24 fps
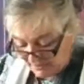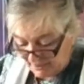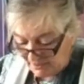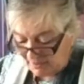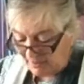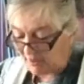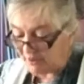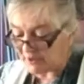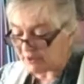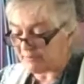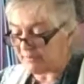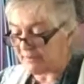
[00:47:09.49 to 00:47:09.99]

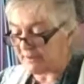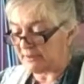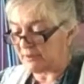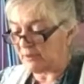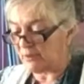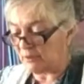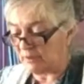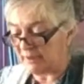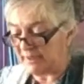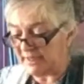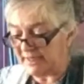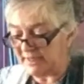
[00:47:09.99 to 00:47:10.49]
last but
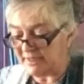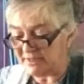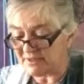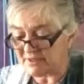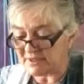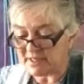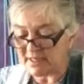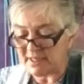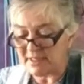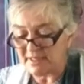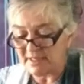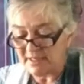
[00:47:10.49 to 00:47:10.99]
not
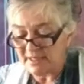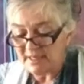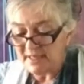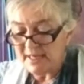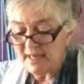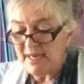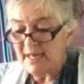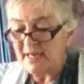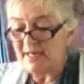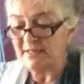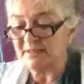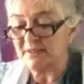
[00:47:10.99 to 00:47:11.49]
least,
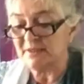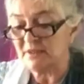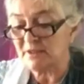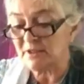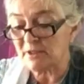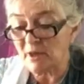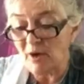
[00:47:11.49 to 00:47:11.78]
it's